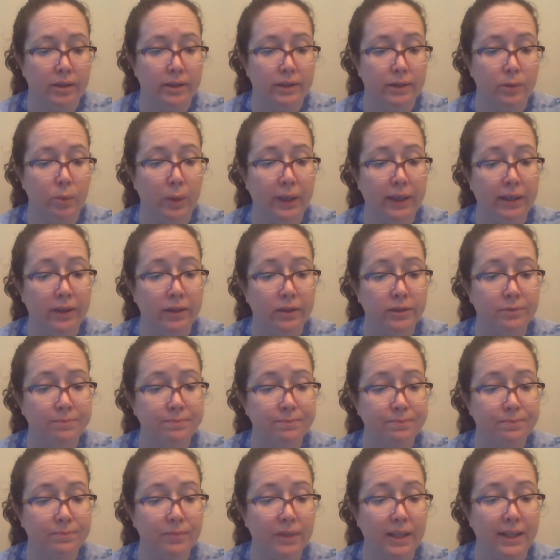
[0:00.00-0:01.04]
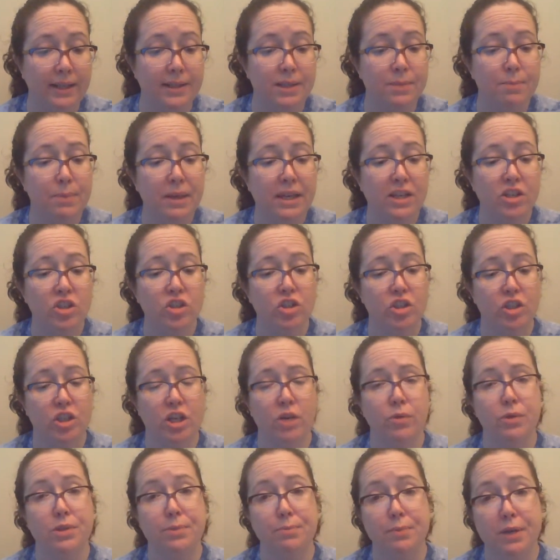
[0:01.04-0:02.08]
"Well, it's best you
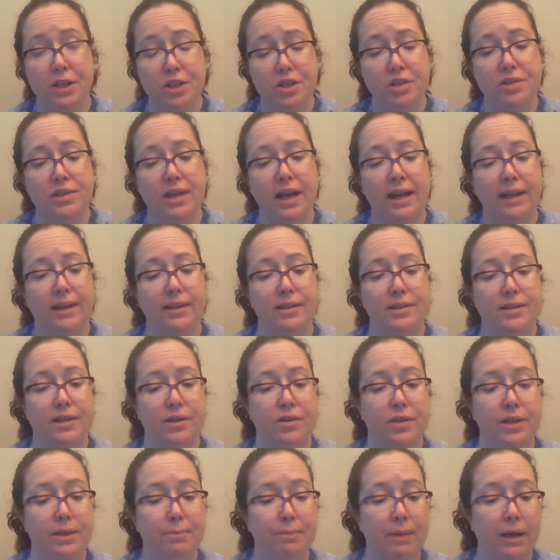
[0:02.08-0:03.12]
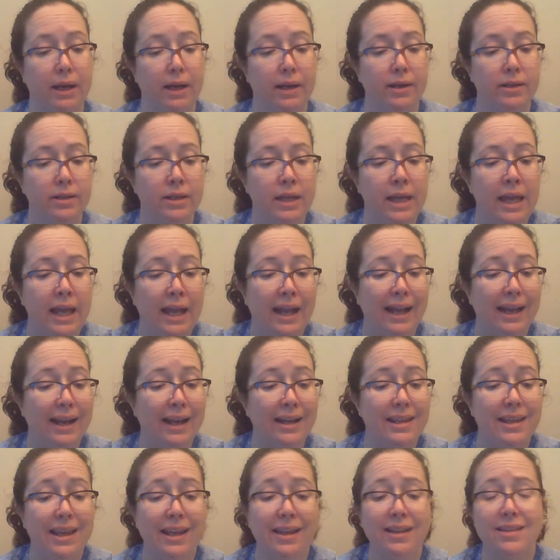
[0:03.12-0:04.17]
know as much as I can tell you, mind. And I
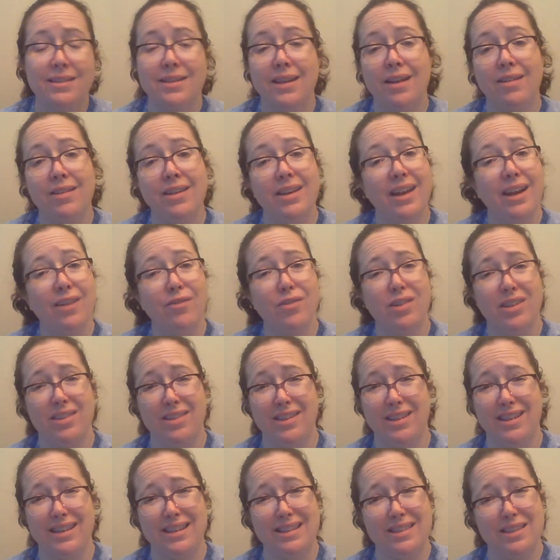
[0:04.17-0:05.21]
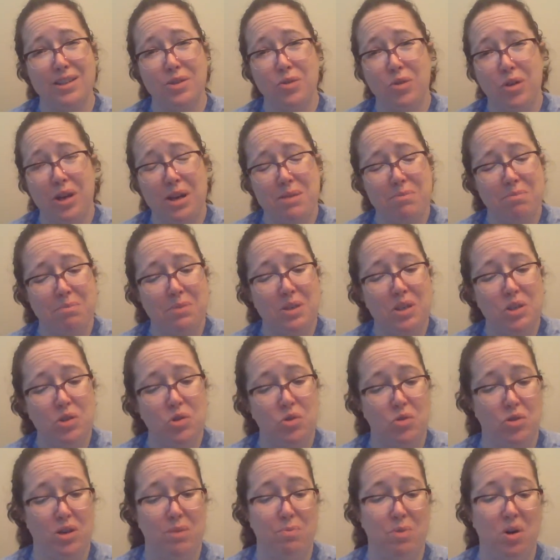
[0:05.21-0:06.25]
can't tell you everything. It's a great
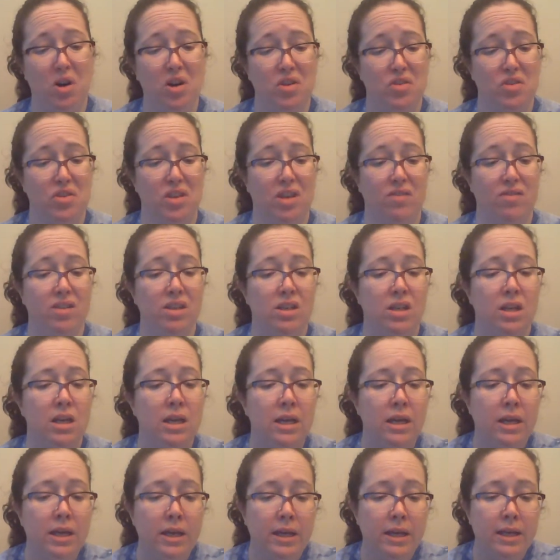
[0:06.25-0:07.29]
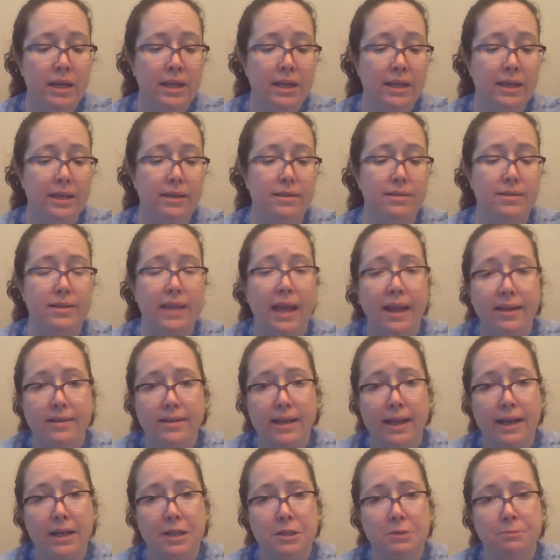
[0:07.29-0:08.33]
mystery, parts of it." He sat
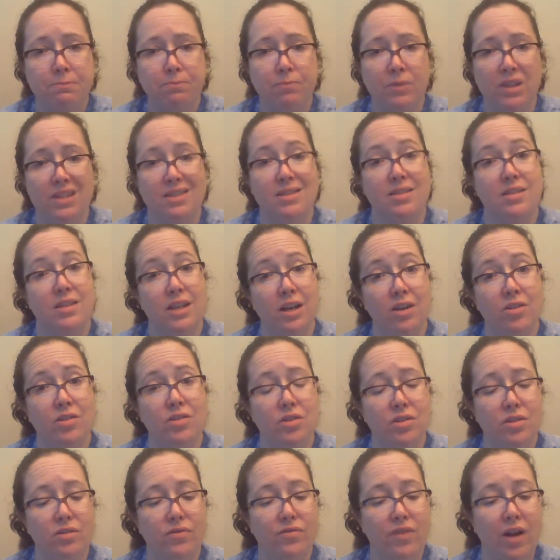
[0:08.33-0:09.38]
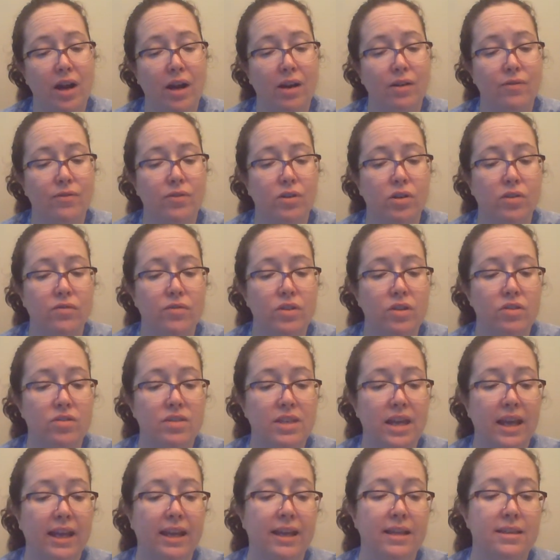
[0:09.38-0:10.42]
down and stared into the fire for a few
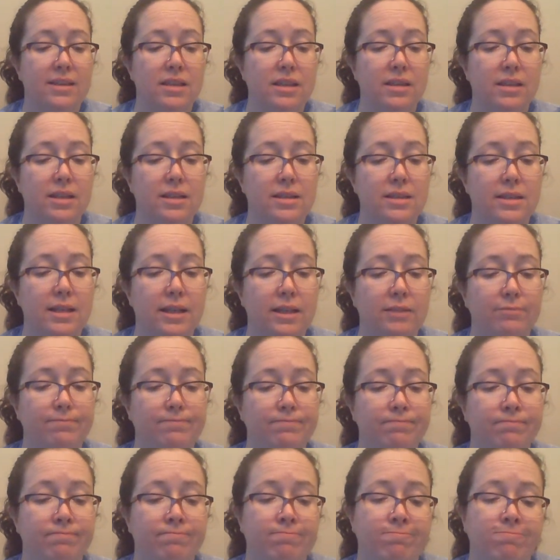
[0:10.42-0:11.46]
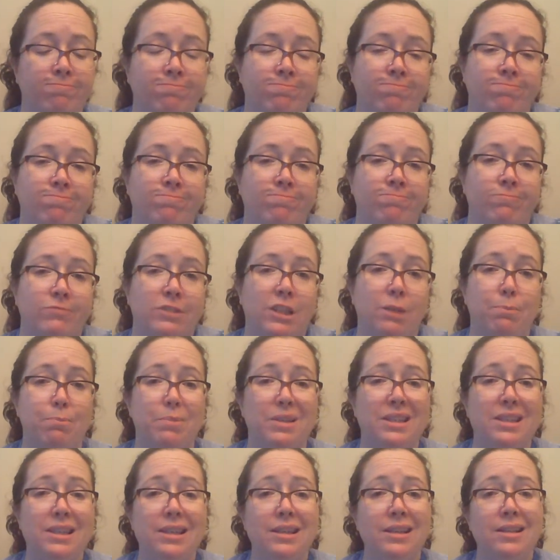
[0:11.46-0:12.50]
seconds and then said, "It
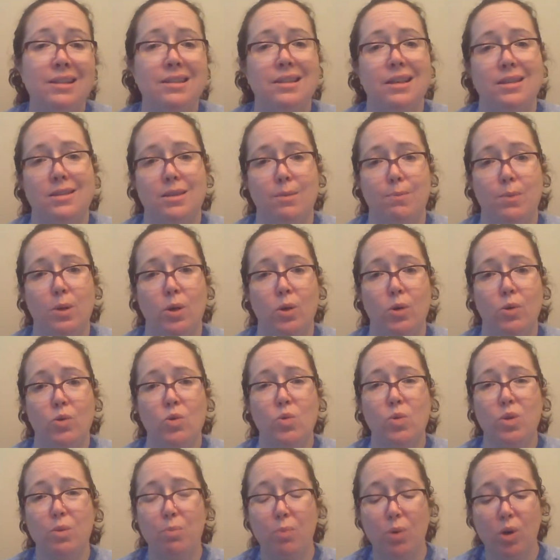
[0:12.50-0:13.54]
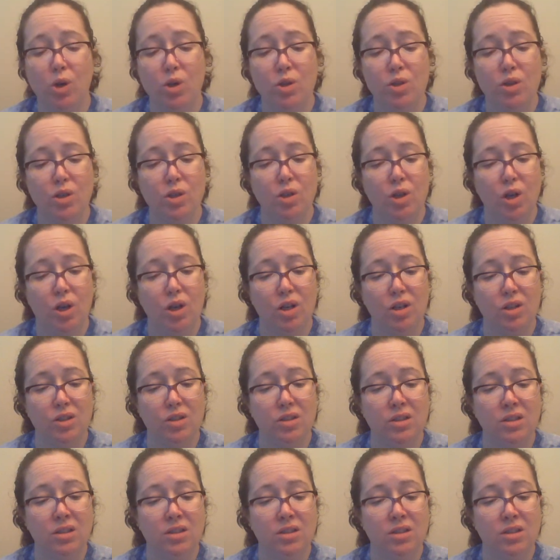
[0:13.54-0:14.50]
begins, I suppose, with a person called,